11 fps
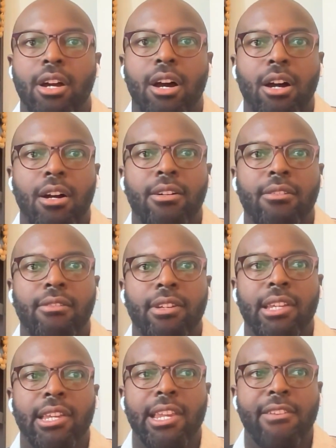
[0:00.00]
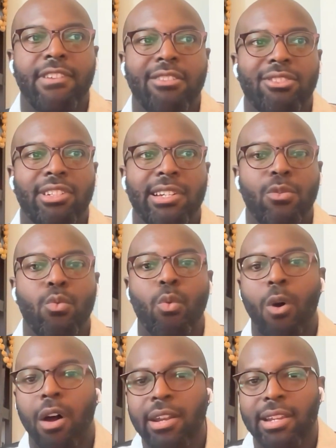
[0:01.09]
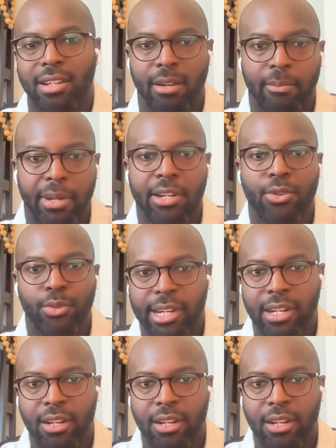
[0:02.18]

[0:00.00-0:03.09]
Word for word: of eventually wanting to be creative,